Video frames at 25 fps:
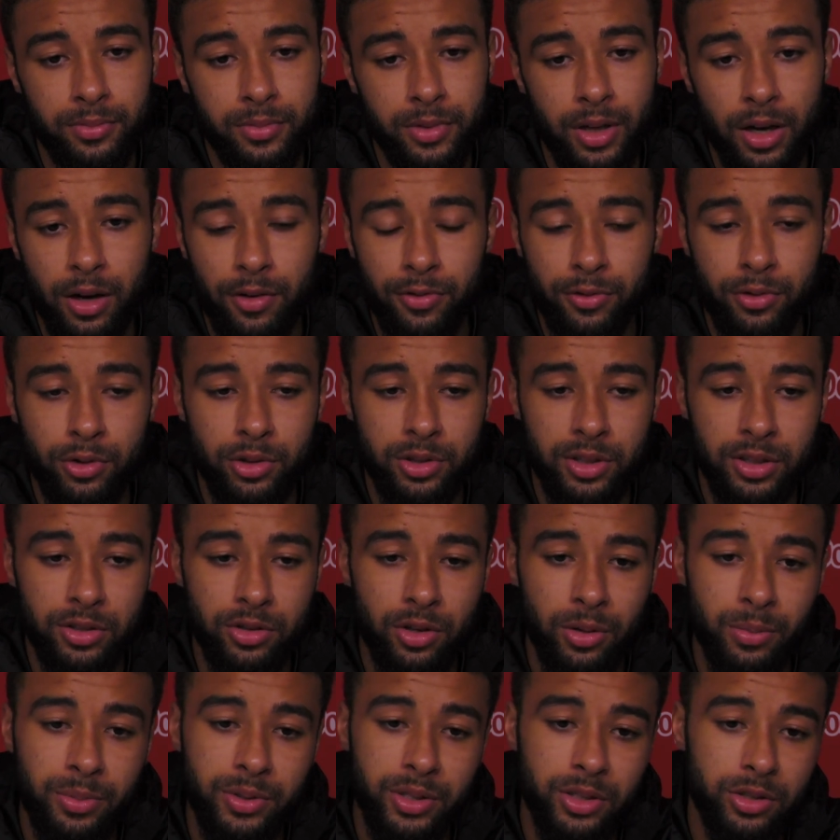Yeah, of course, there's
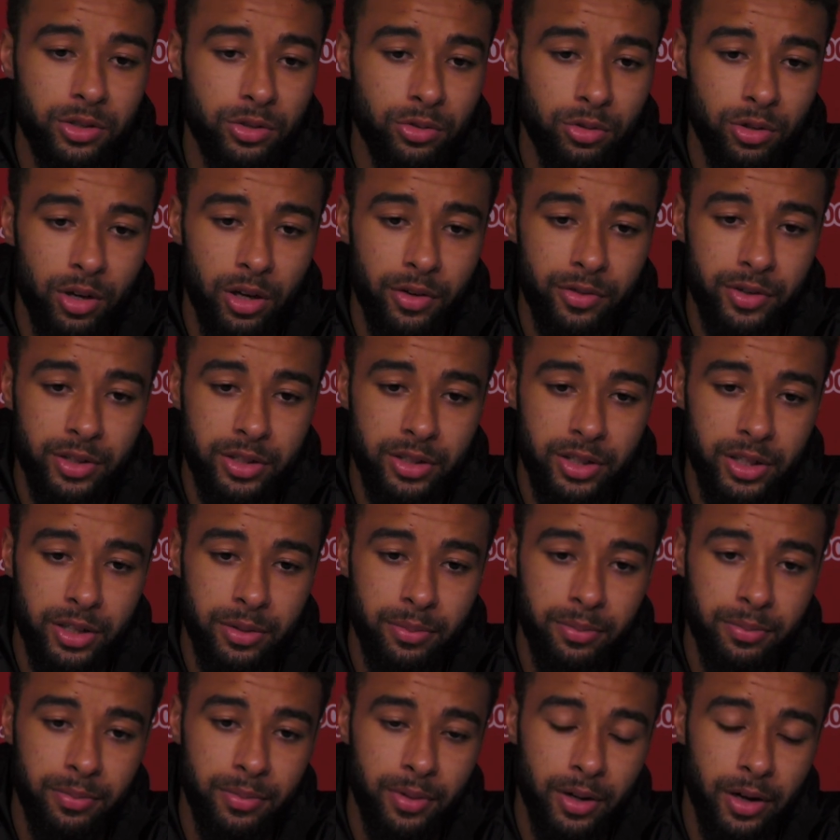competition all over the
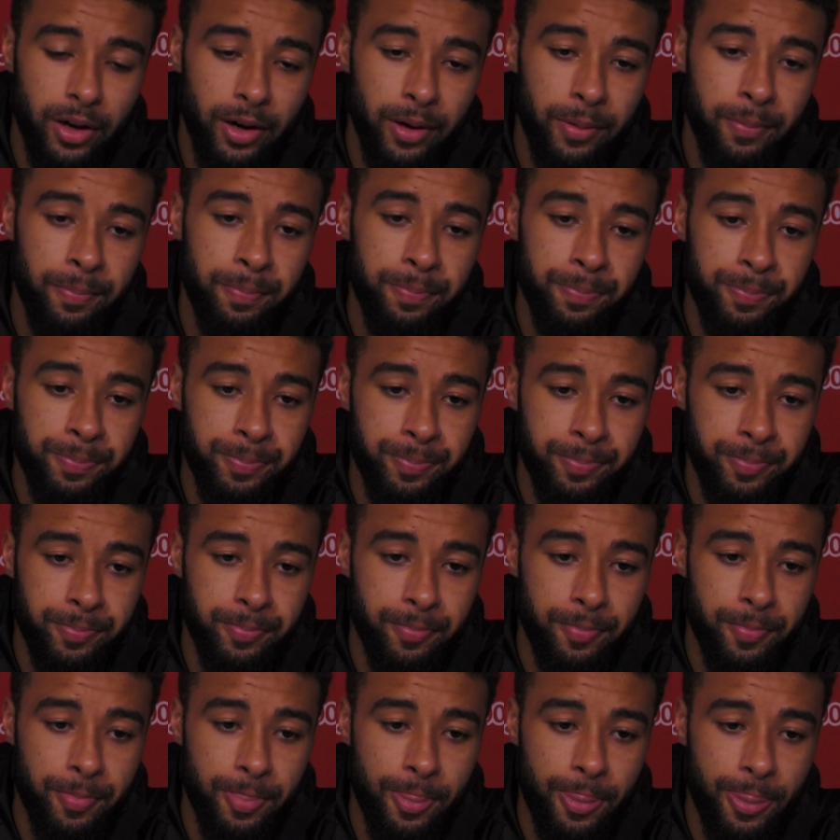team. And
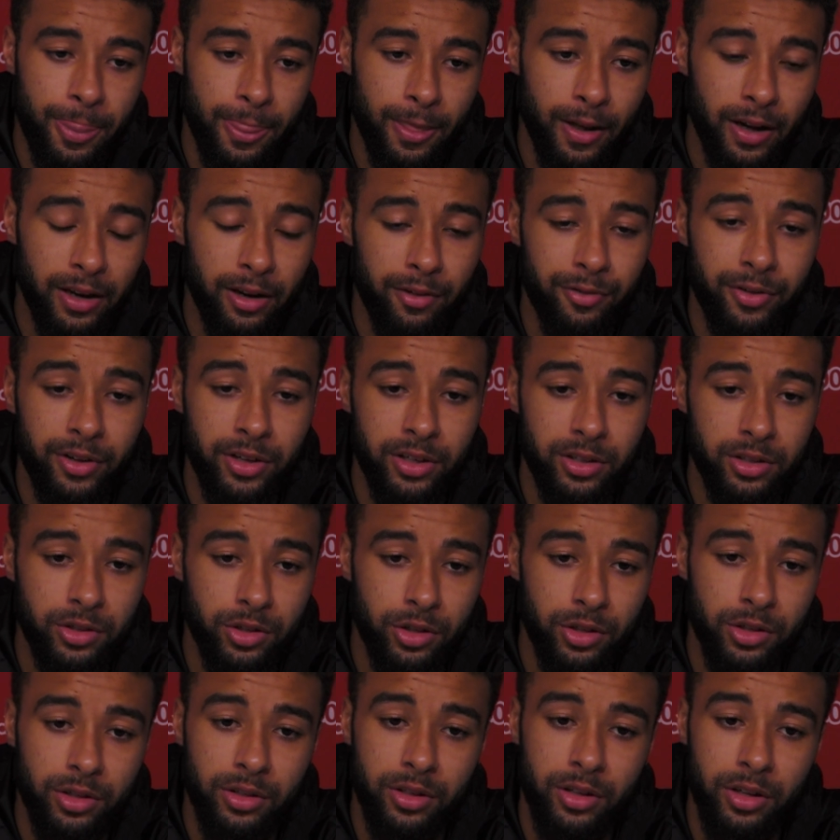I think it's
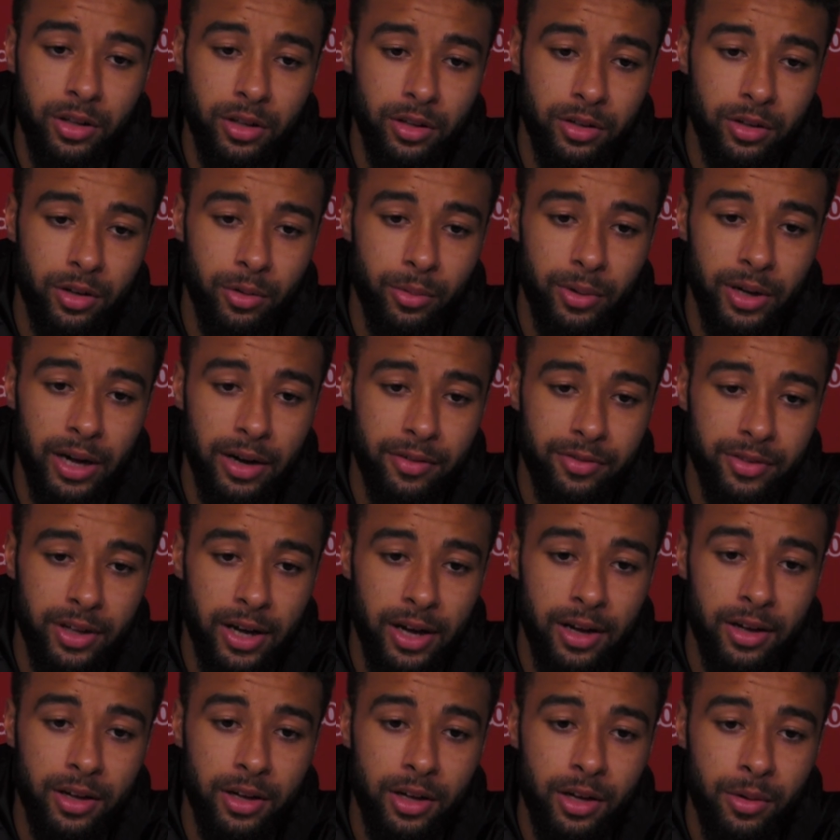good that we have
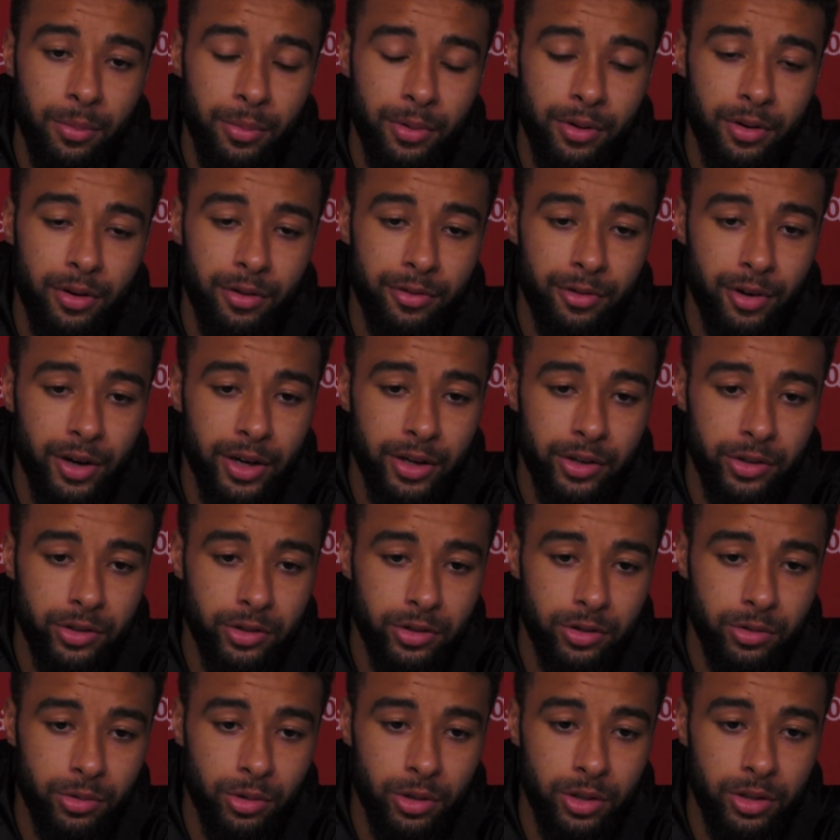that. We've got a very good
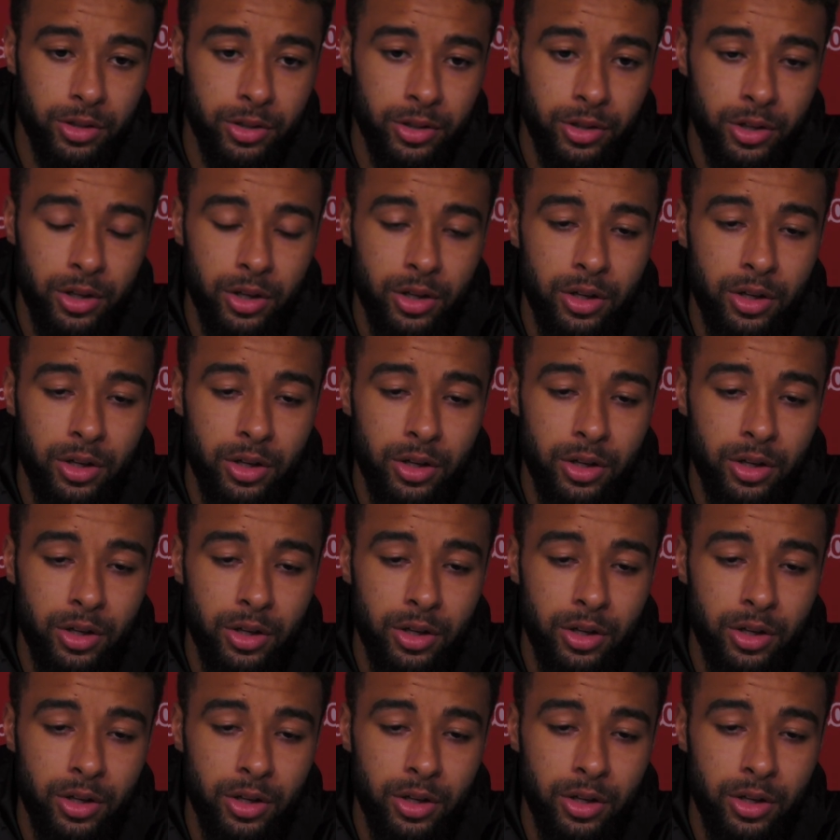squad.